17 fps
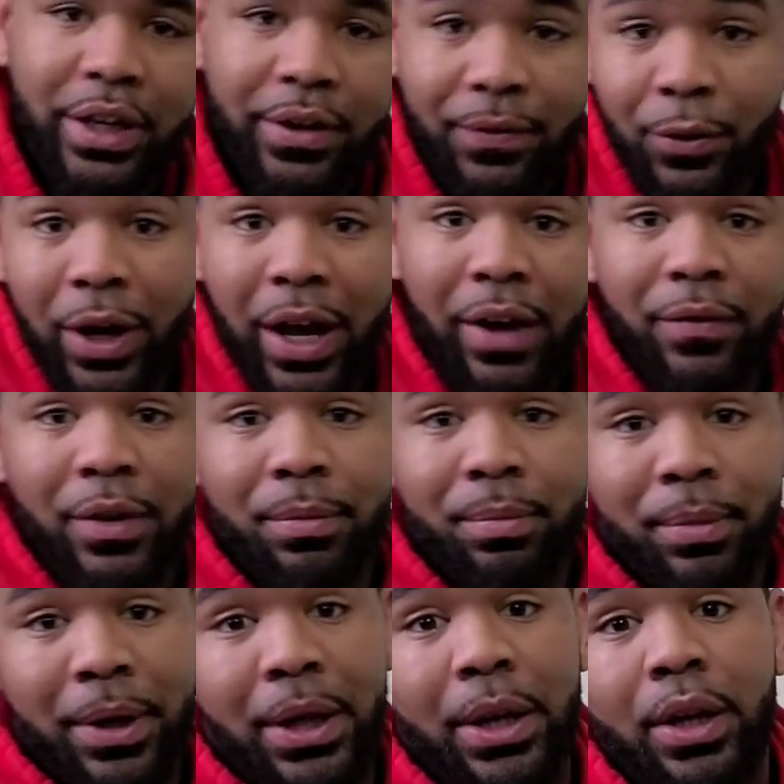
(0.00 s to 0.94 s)
it if you
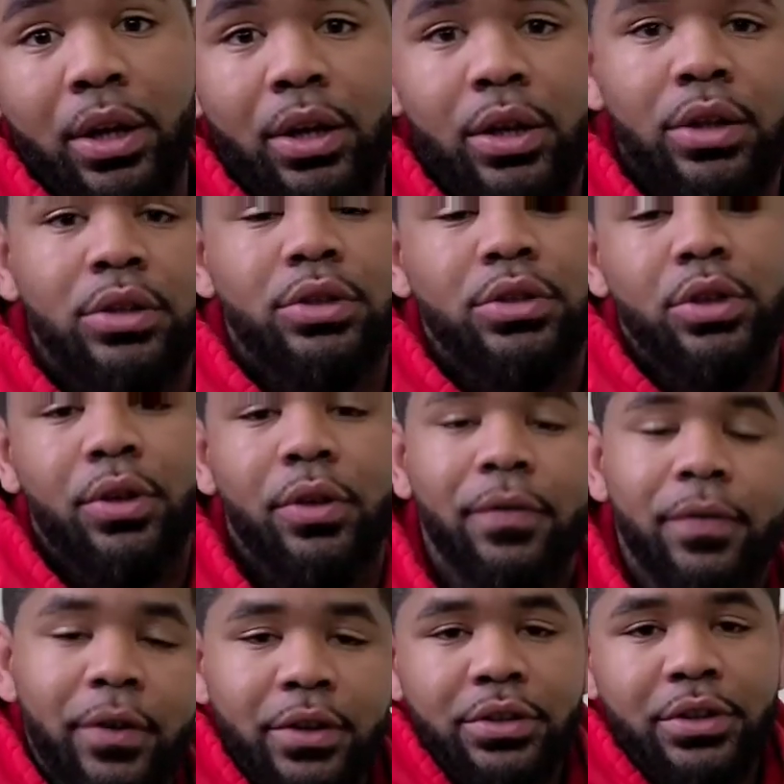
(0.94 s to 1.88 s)
haven't been. So
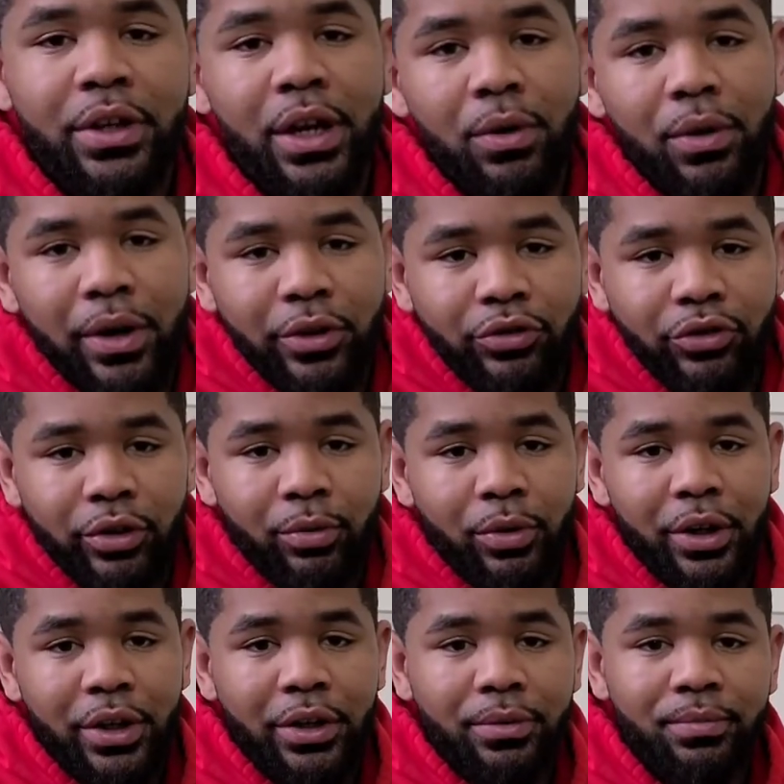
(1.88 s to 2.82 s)
the first thing I actually
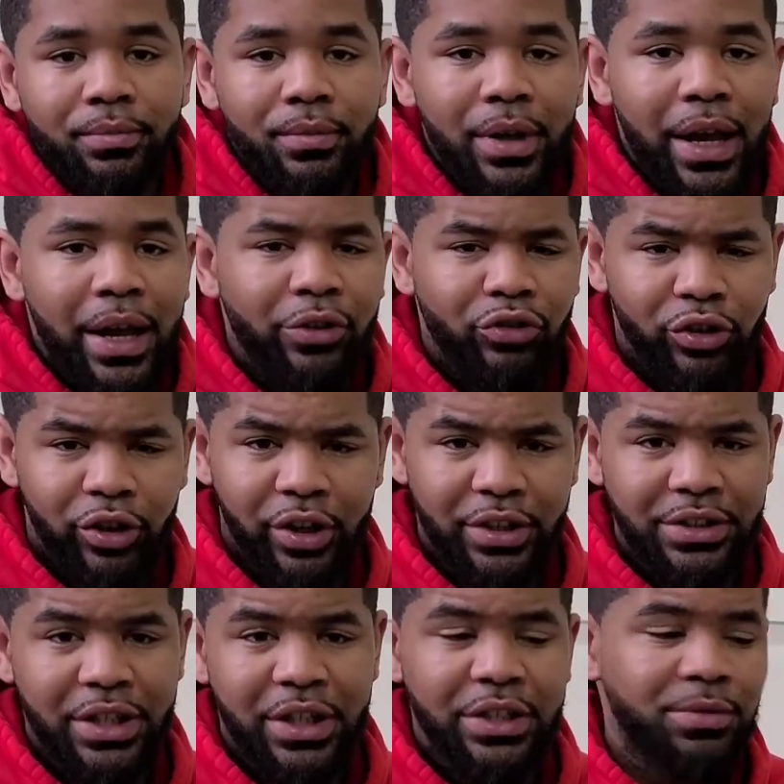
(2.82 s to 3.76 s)
want to
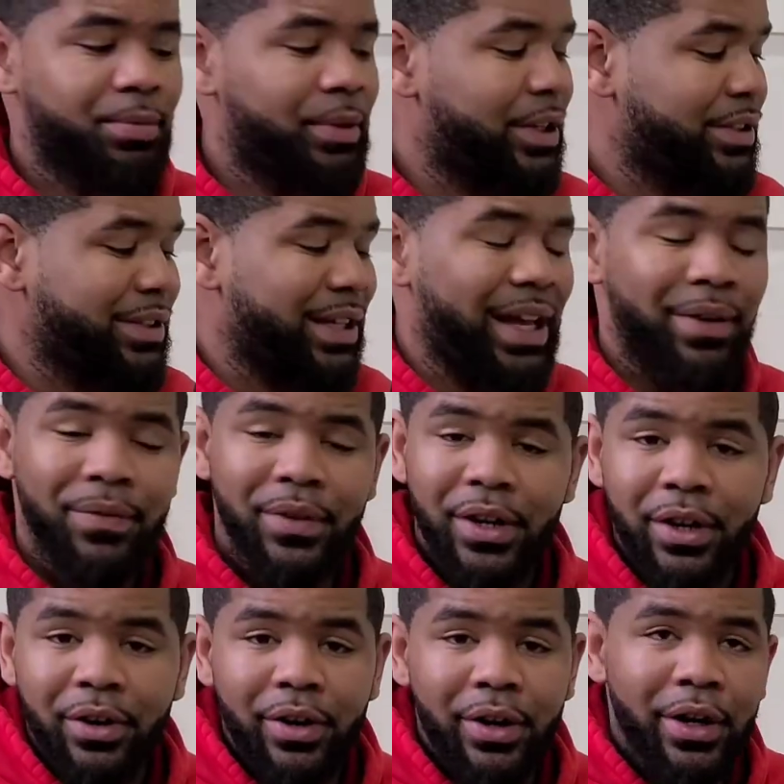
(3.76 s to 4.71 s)
discuss, because I have it
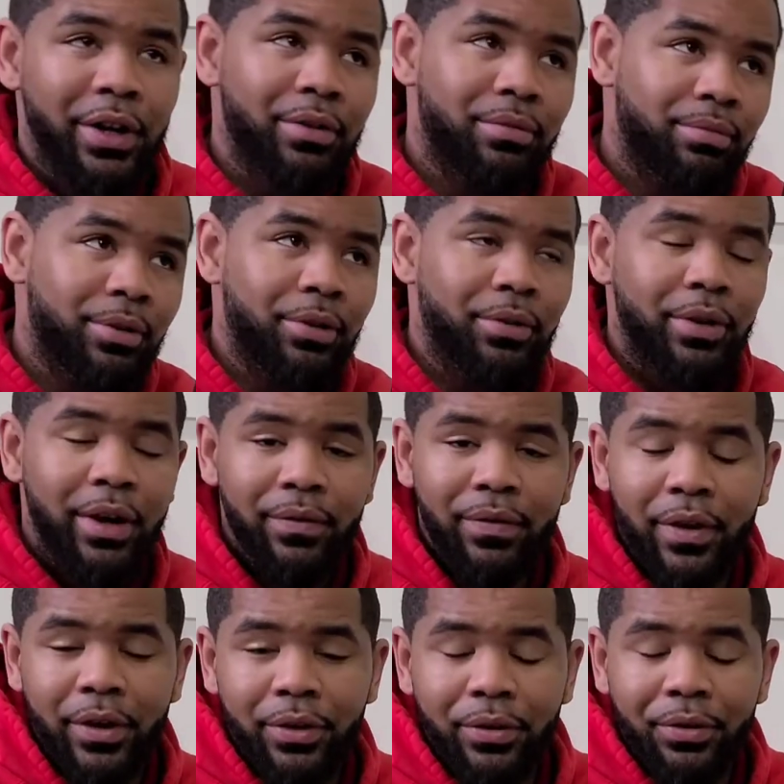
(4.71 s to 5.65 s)
here and I don't
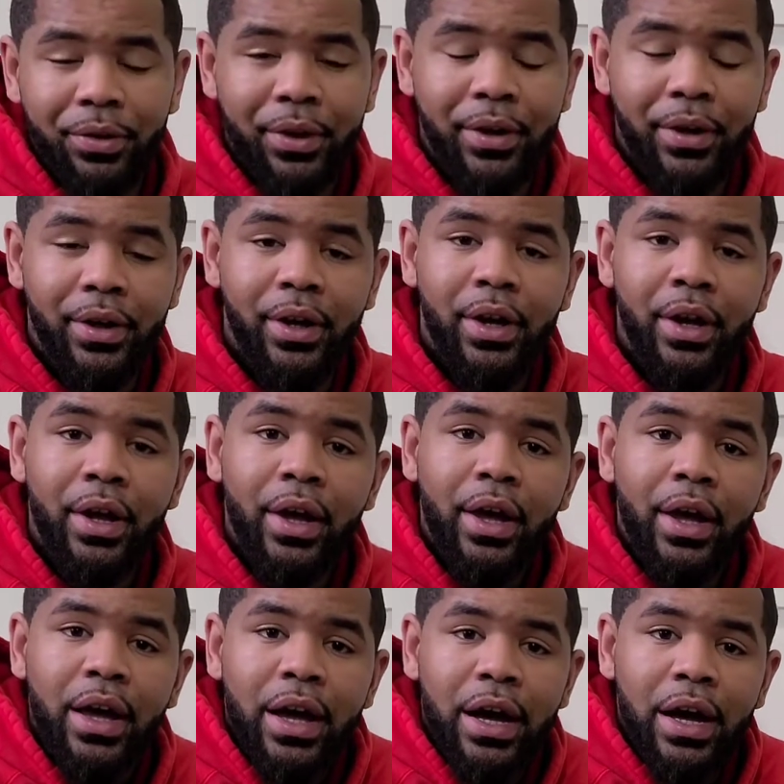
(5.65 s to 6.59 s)
have the other thing,
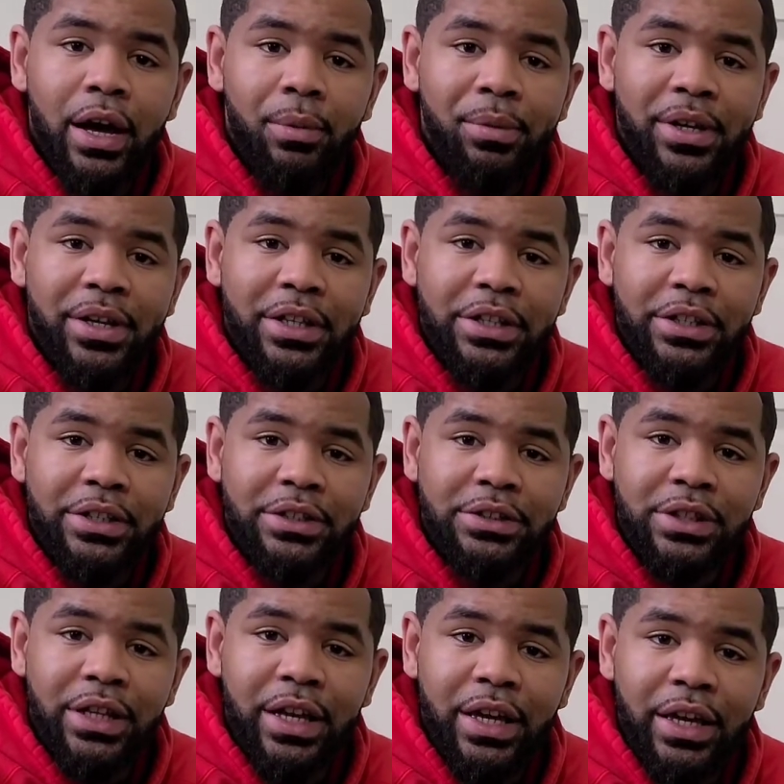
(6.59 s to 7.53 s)

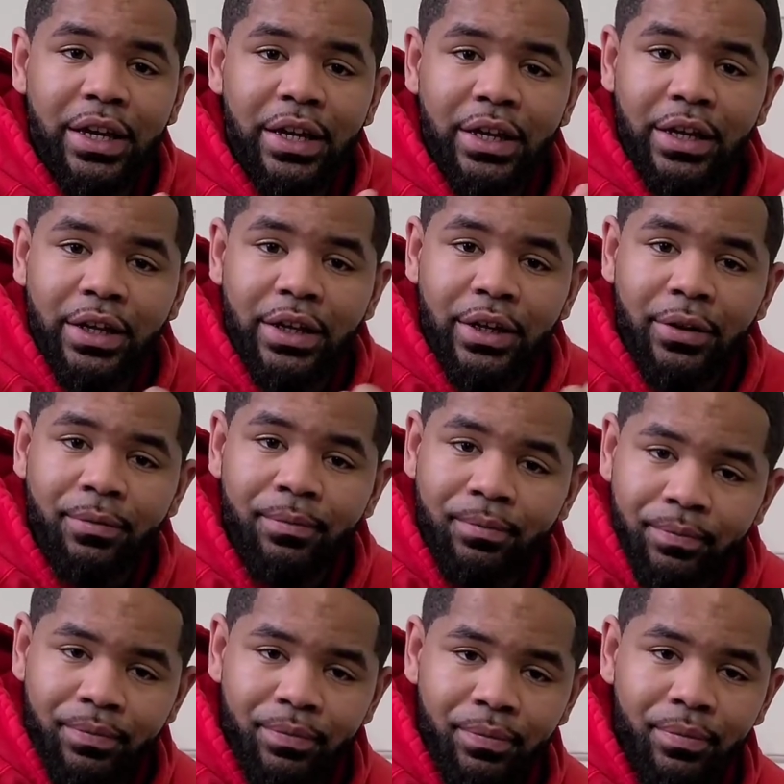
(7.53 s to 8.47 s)
is a
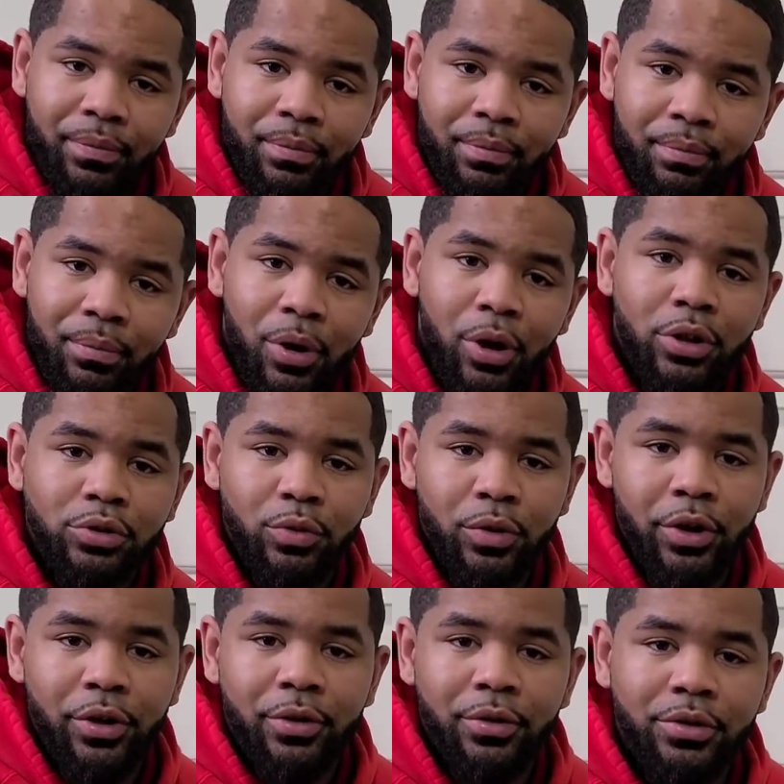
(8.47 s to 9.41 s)
ball
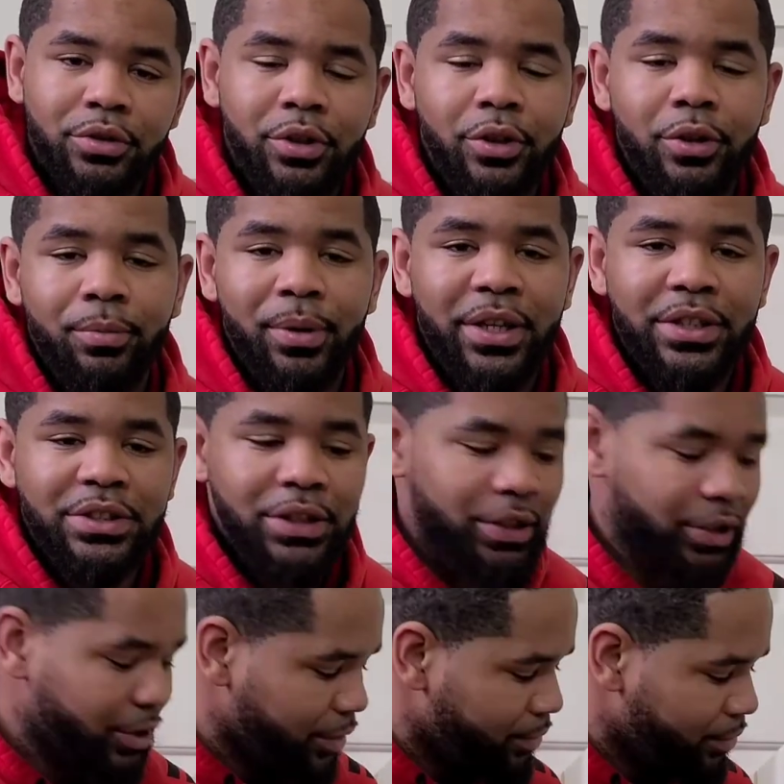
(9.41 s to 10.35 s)
sweater. So
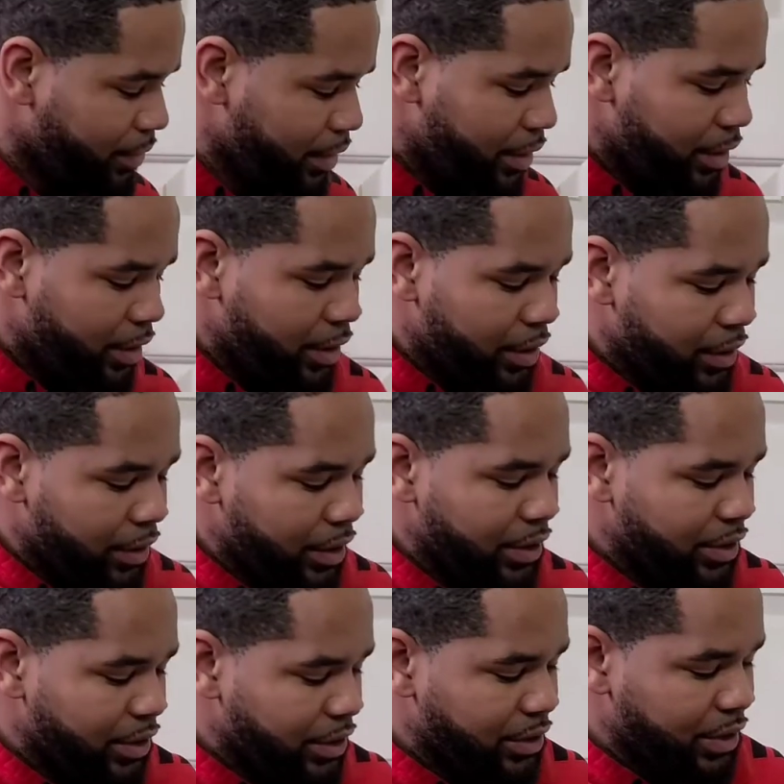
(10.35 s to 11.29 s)
basically,
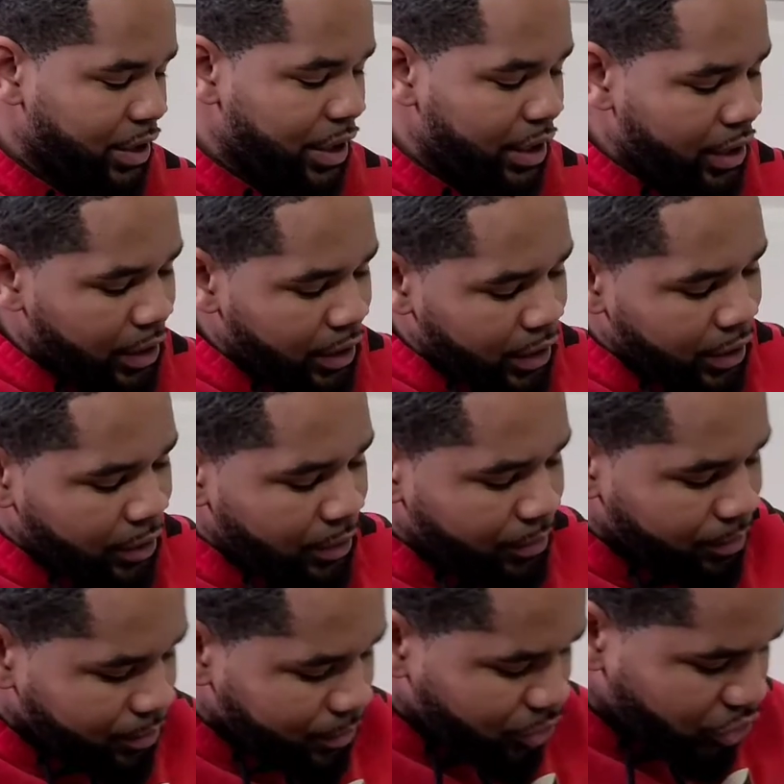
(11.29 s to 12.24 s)
this is a
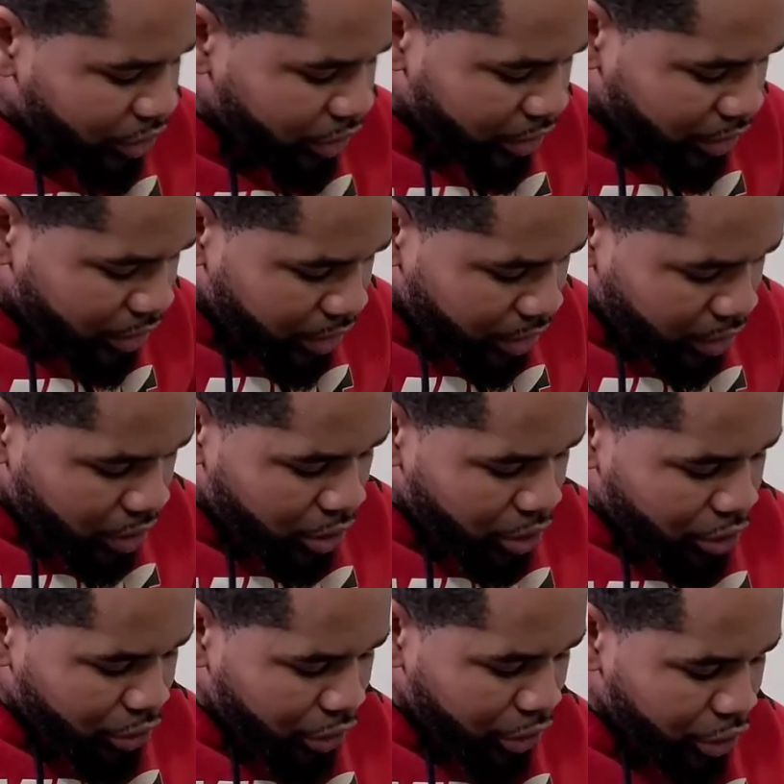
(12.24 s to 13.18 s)
machine
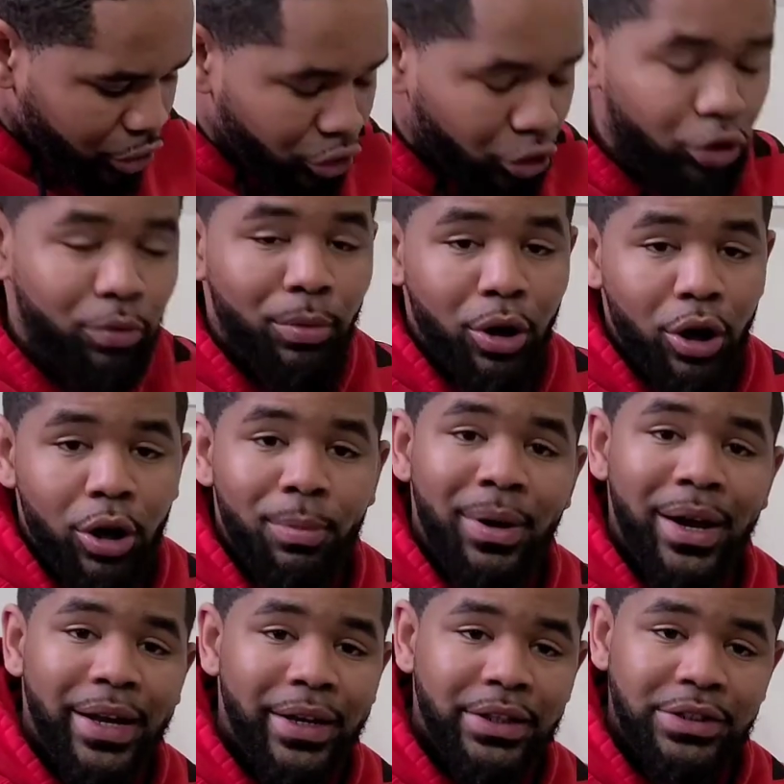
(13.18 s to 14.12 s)
called New Ball
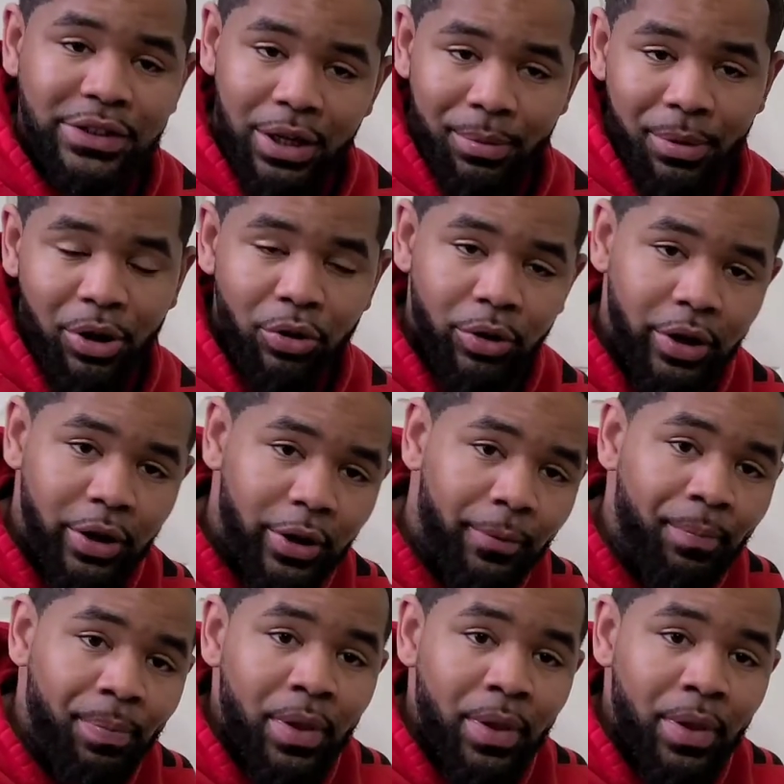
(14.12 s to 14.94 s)
by Salmon Creek.